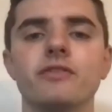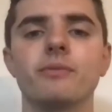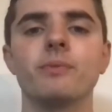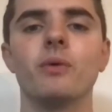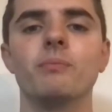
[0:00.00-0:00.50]
From
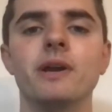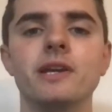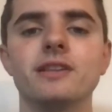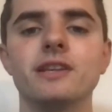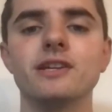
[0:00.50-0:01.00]
not
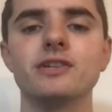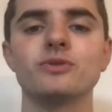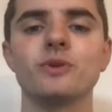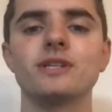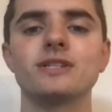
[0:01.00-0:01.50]
making the initial
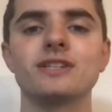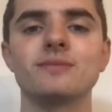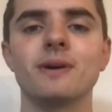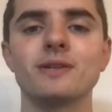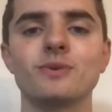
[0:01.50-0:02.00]

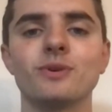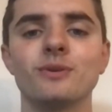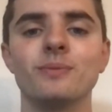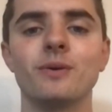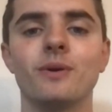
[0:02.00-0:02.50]
26-man squad, it would
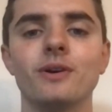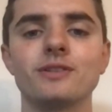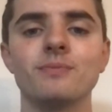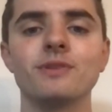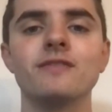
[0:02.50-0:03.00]
be quite
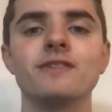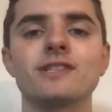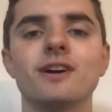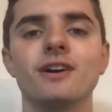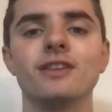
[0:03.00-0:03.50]
something if he
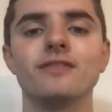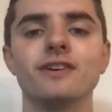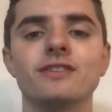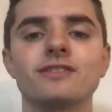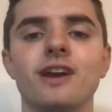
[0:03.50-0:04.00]
started the
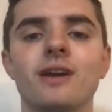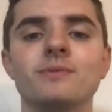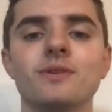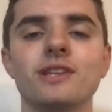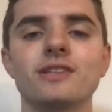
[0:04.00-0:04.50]
first game. So
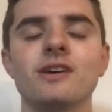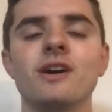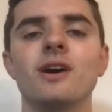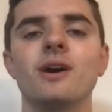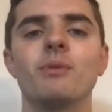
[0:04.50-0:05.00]
I think that's
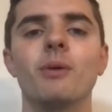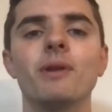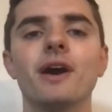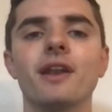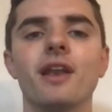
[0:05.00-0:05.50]
probably
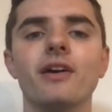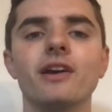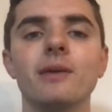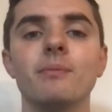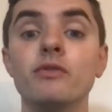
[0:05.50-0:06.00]

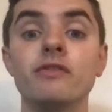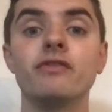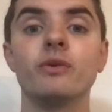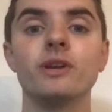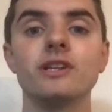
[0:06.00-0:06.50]
unlikely. Moving
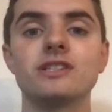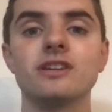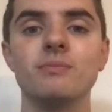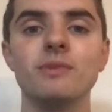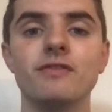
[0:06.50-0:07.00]
forward into
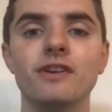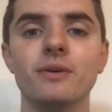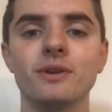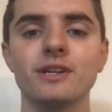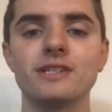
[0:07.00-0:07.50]

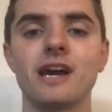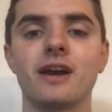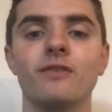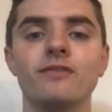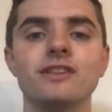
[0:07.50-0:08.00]
midfield and attack,
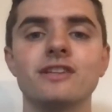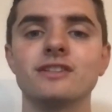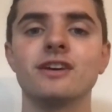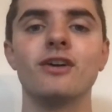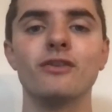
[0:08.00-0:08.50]
obviously there's
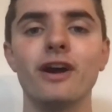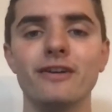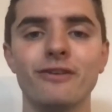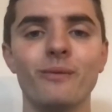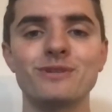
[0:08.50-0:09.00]
an array of
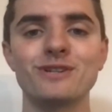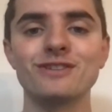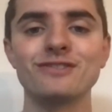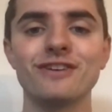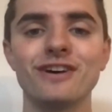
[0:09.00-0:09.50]

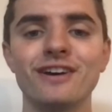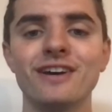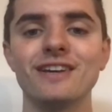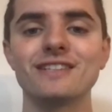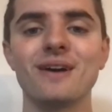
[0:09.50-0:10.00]
options for
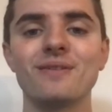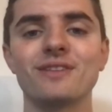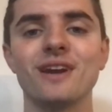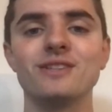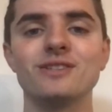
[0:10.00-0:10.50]

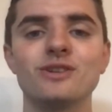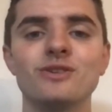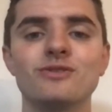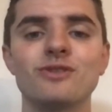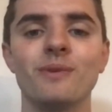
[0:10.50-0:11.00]
Southgate to
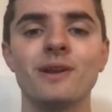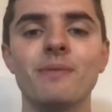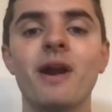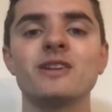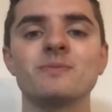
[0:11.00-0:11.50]
choose from, an
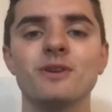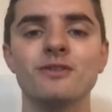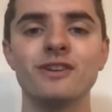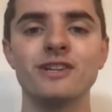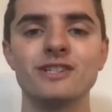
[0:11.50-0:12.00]
embarrassment of
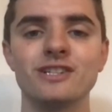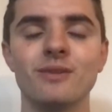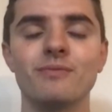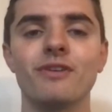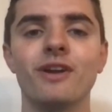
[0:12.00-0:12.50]
riches
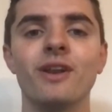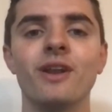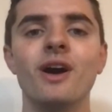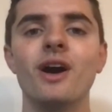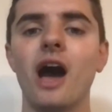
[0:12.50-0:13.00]
up front.
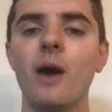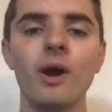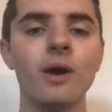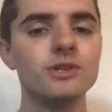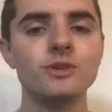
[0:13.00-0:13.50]

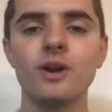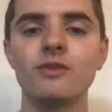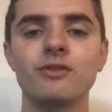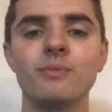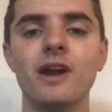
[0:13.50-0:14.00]
Where would you go
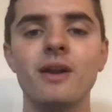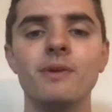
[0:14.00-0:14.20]
from there in